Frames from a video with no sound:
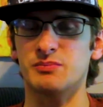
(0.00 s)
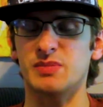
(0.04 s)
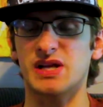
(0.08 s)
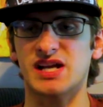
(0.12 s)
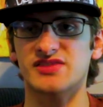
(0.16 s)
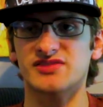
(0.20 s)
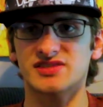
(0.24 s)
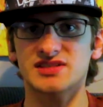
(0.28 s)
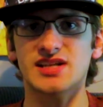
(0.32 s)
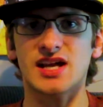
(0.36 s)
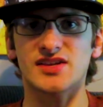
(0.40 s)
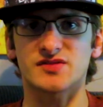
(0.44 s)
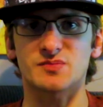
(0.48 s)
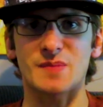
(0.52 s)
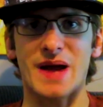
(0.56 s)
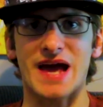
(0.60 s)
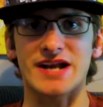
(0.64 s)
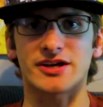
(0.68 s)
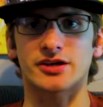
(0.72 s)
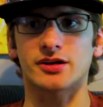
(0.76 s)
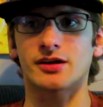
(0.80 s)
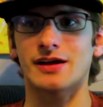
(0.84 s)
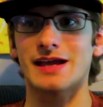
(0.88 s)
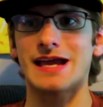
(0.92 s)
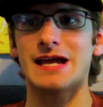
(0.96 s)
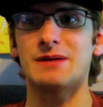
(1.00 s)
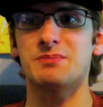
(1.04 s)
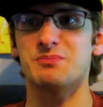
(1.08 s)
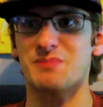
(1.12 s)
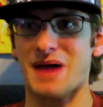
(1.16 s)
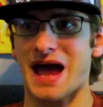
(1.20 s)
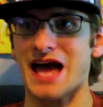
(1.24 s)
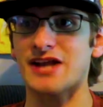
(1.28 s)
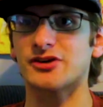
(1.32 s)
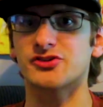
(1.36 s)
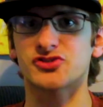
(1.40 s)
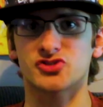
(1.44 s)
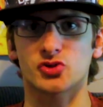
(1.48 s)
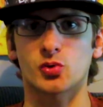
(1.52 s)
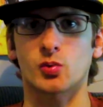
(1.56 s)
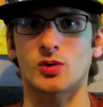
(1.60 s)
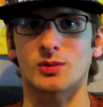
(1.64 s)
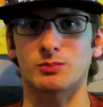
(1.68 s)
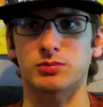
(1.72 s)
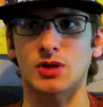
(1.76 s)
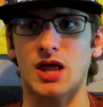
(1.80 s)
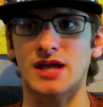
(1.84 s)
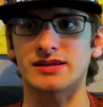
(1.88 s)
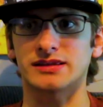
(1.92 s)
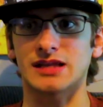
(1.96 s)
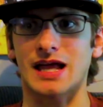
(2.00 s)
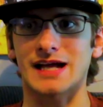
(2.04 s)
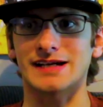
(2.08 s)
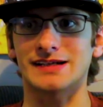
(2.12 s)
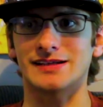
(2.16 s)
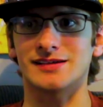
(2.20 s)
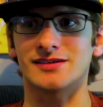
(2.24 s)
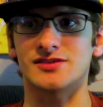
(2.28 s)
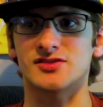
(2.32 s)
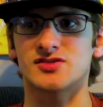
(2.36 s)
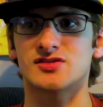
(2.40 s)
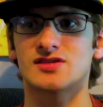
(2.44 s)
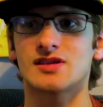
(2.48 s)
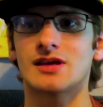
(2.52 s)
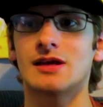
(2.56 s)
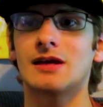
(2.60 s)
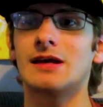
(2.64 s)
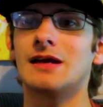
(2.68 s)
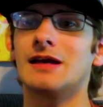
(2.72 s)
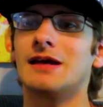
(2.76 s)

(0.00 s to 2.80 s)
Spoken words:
Because it does matter. It matters who her bloodline is.